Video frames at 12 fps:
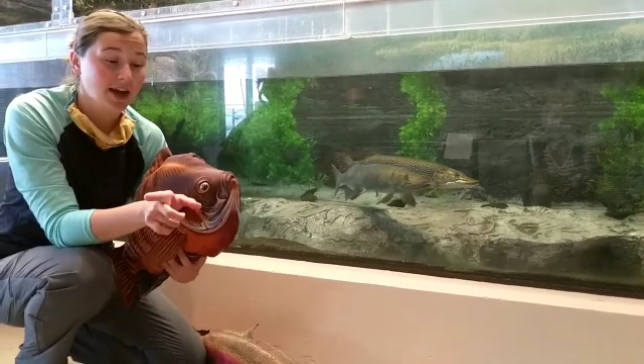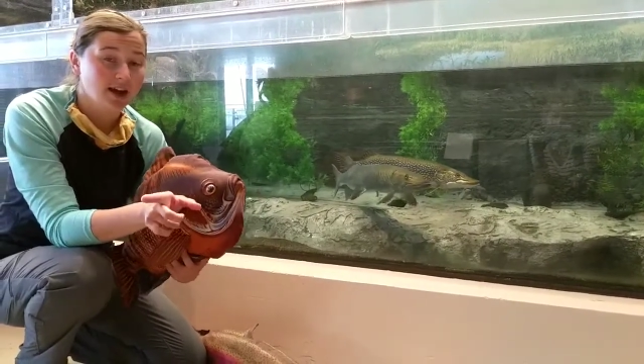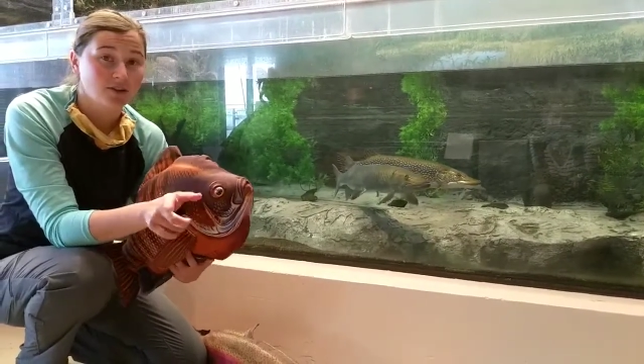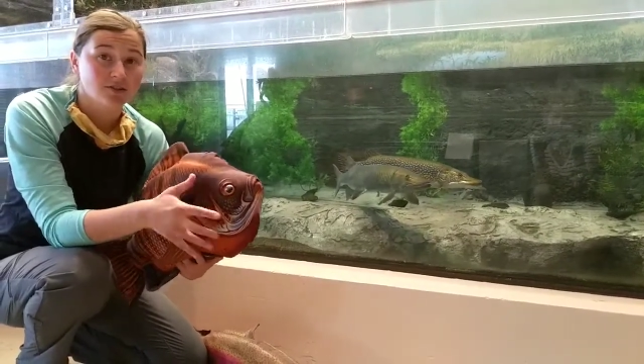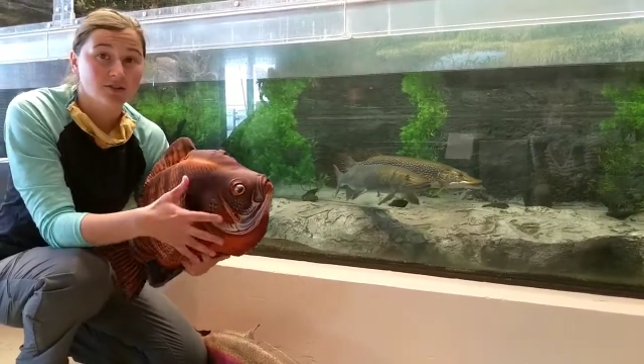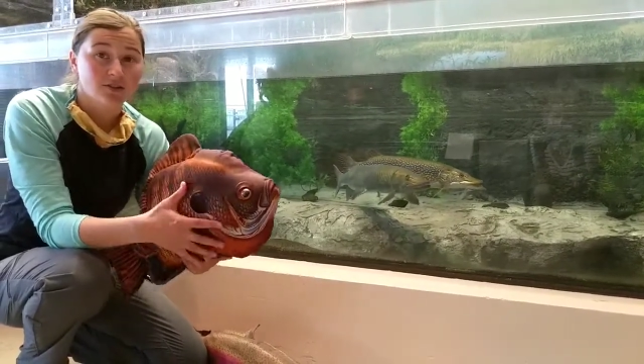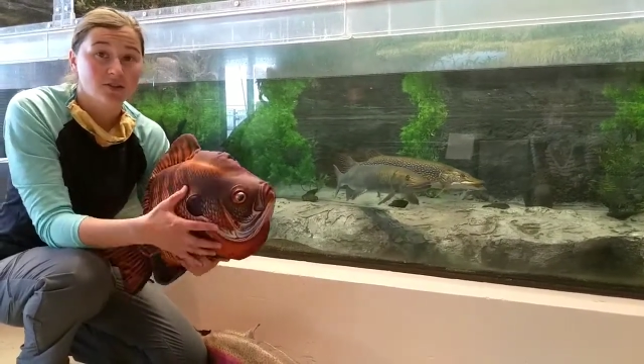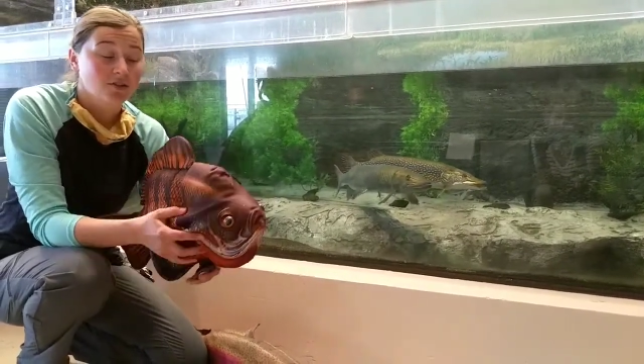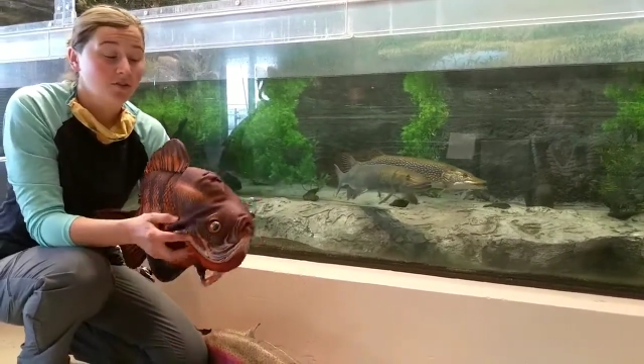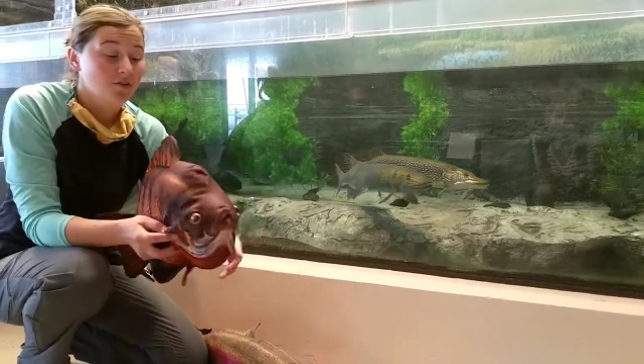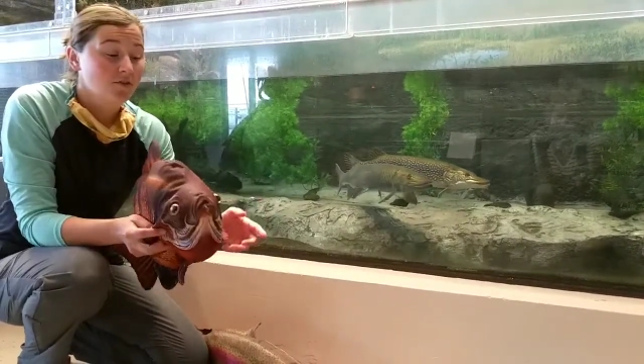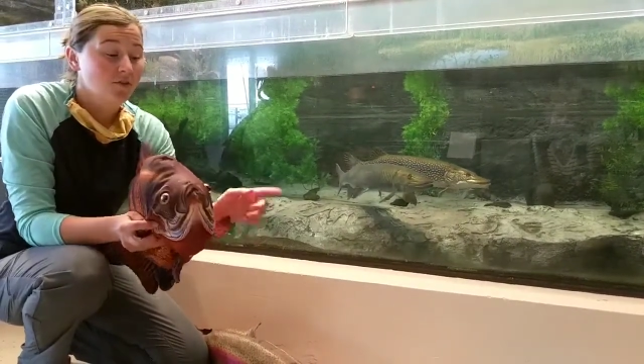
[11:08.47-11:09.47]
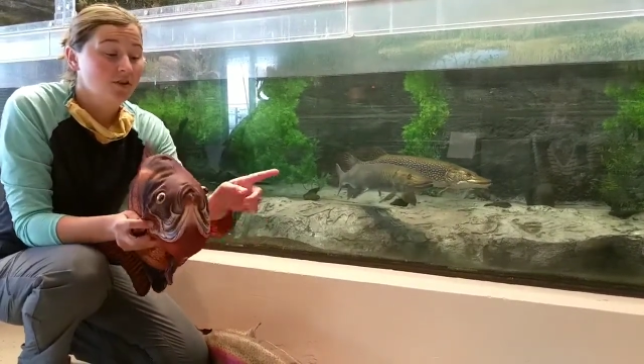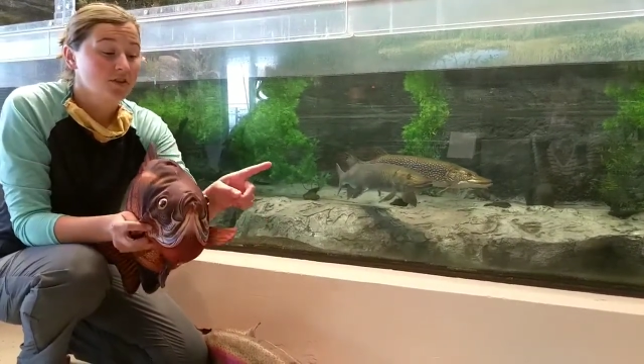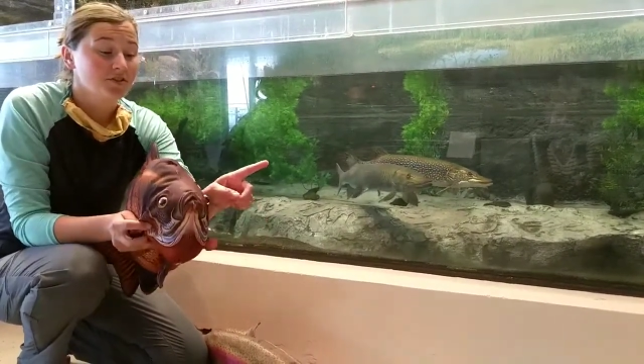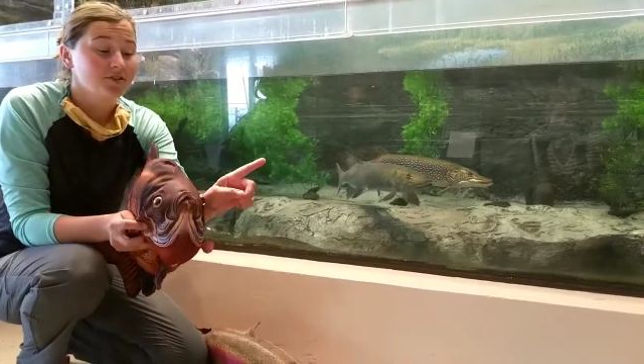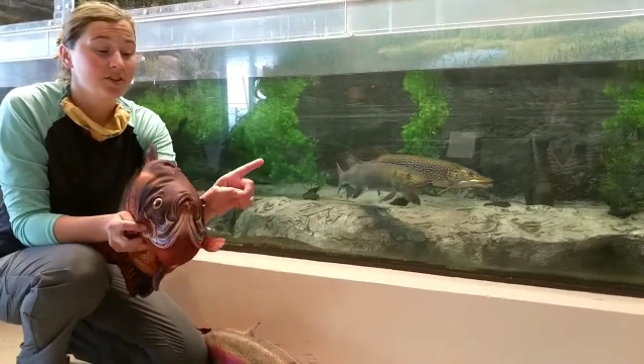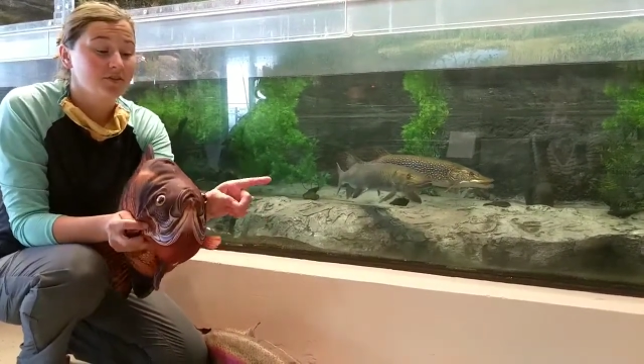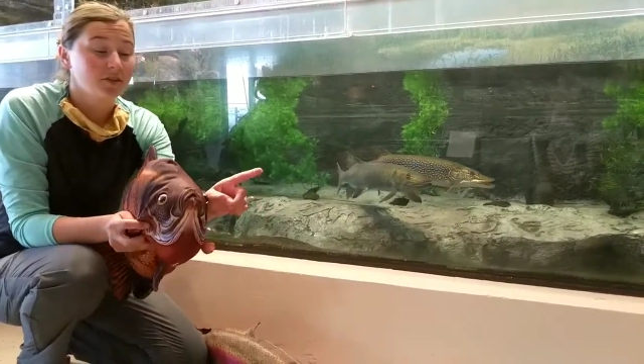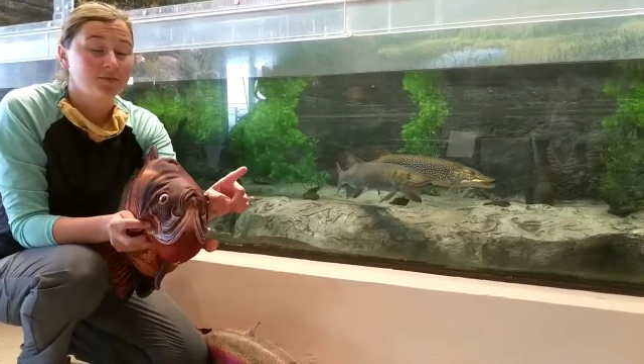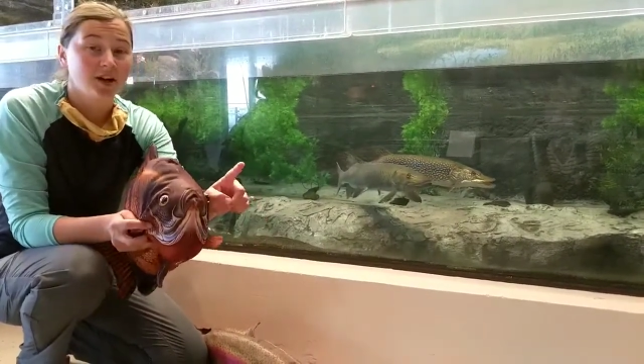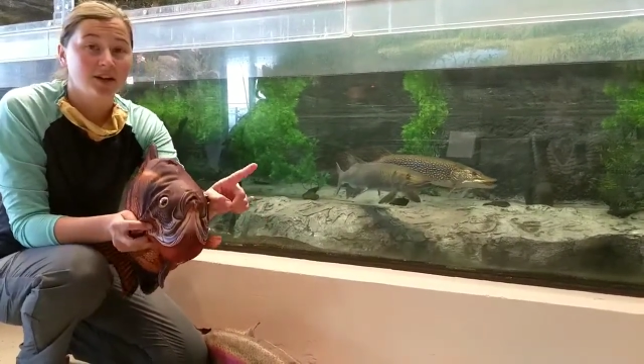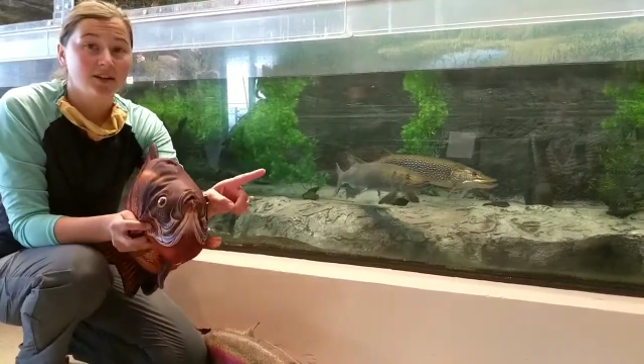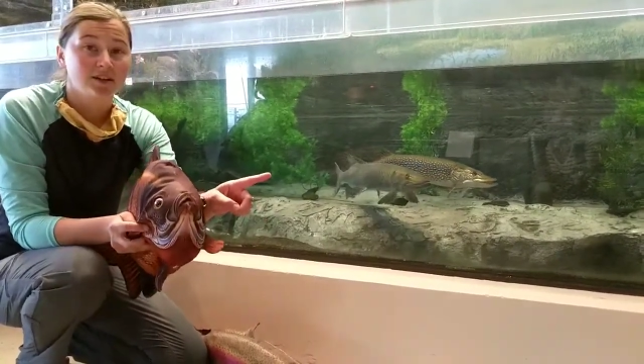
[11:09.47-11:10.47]
out for those different
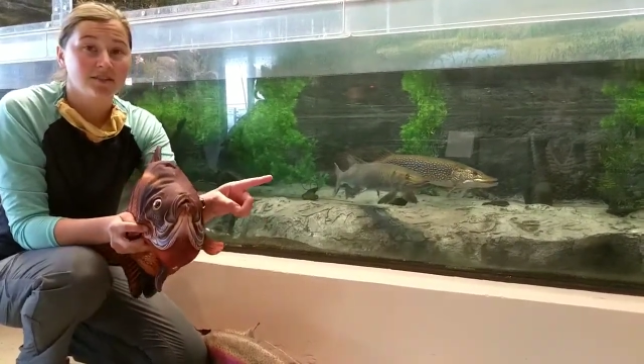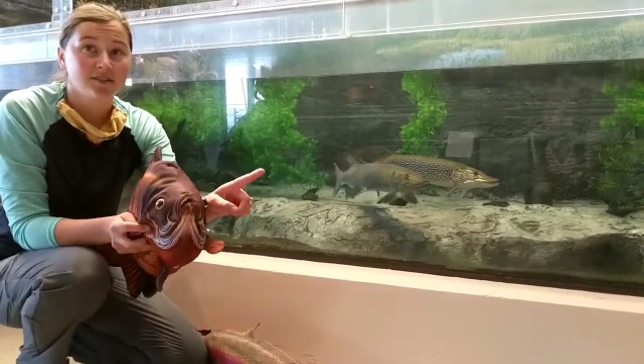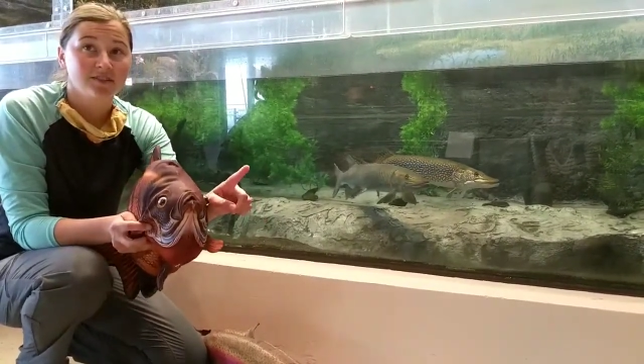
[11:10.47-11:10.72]
predators.